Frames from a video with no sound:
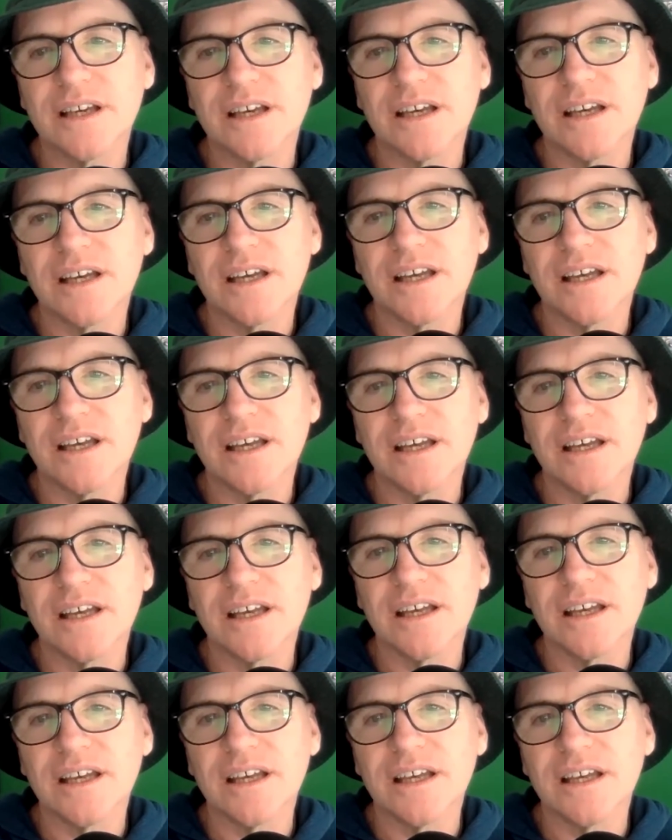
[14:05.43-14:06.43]

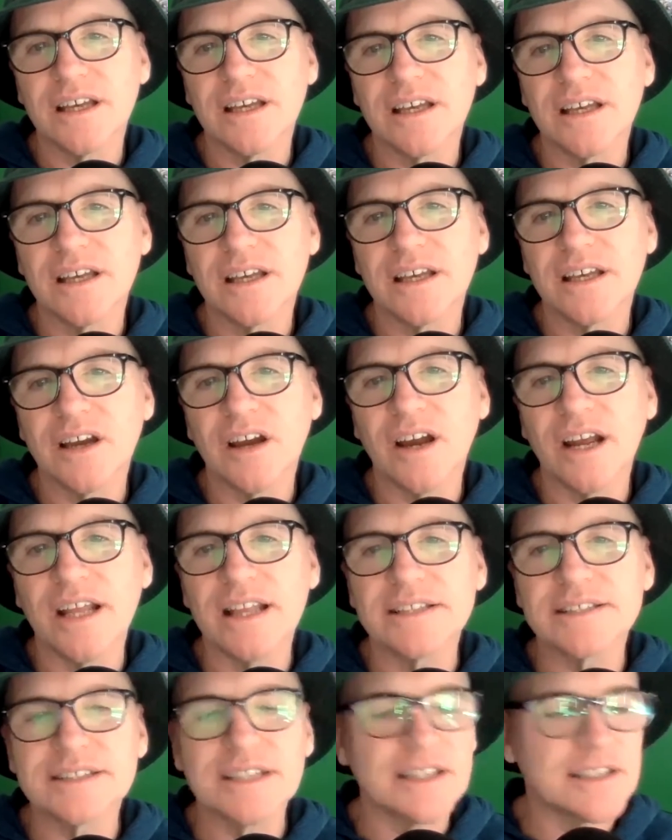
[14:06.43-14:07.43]
right,
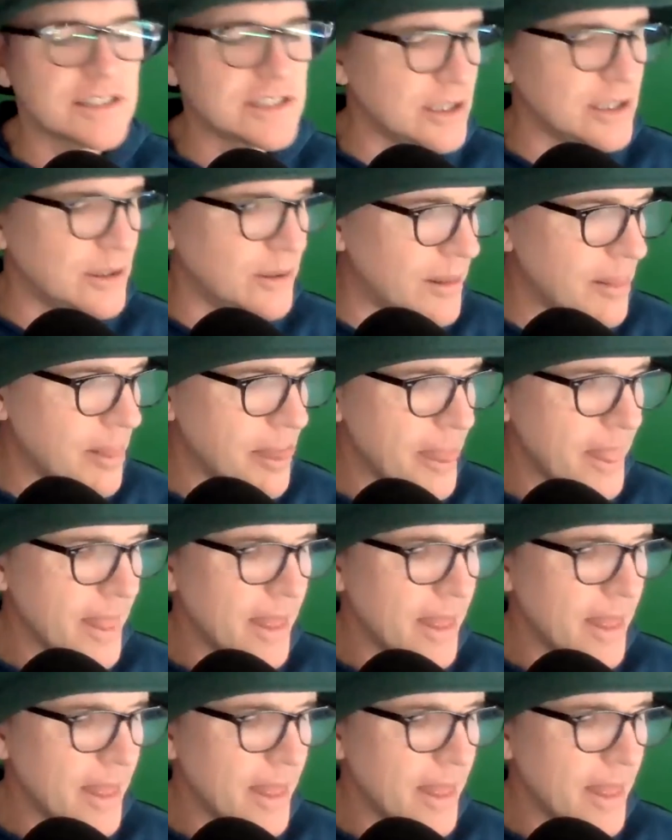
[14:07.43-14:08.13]
let's get to it.